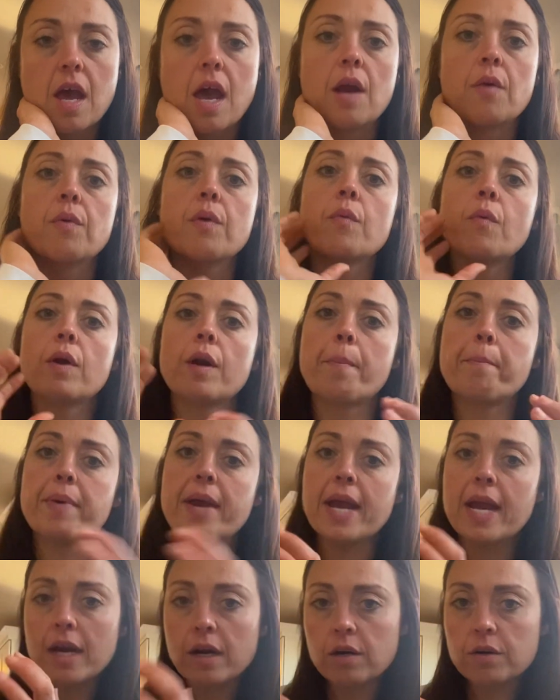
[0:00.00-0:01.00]
and we want to
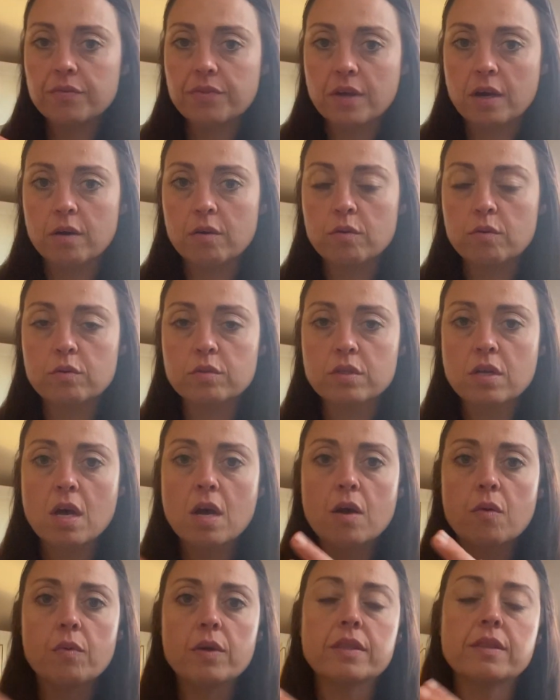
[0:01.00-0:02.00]
pair those
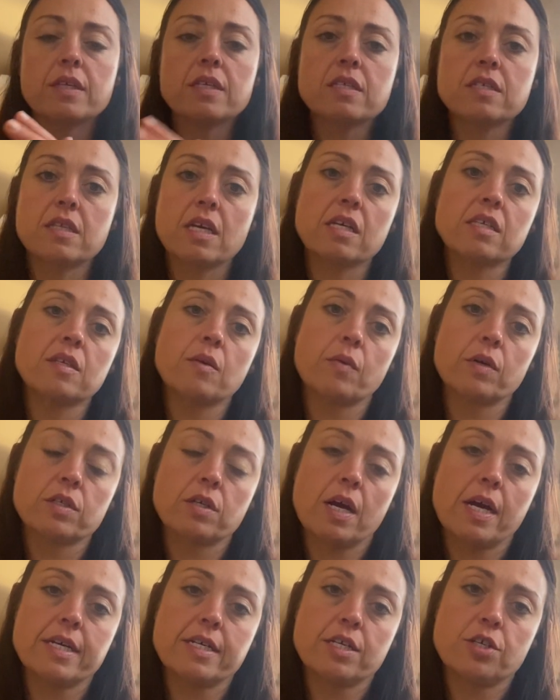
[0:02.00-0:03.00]
with these things that we're
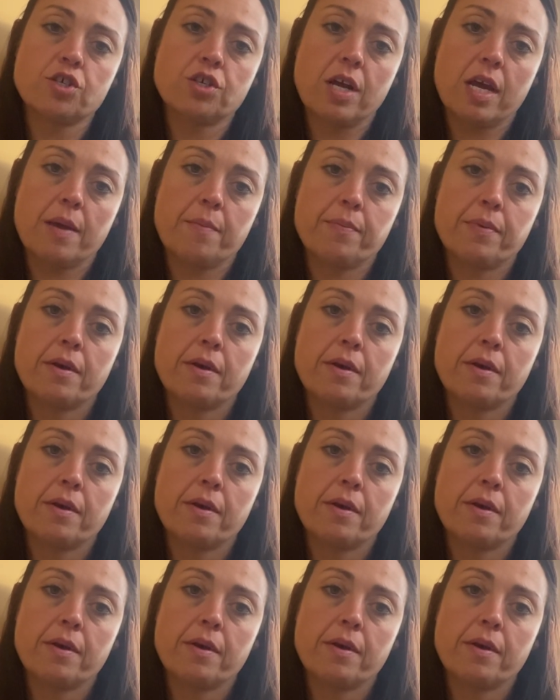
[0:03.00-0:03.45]
trying to shape.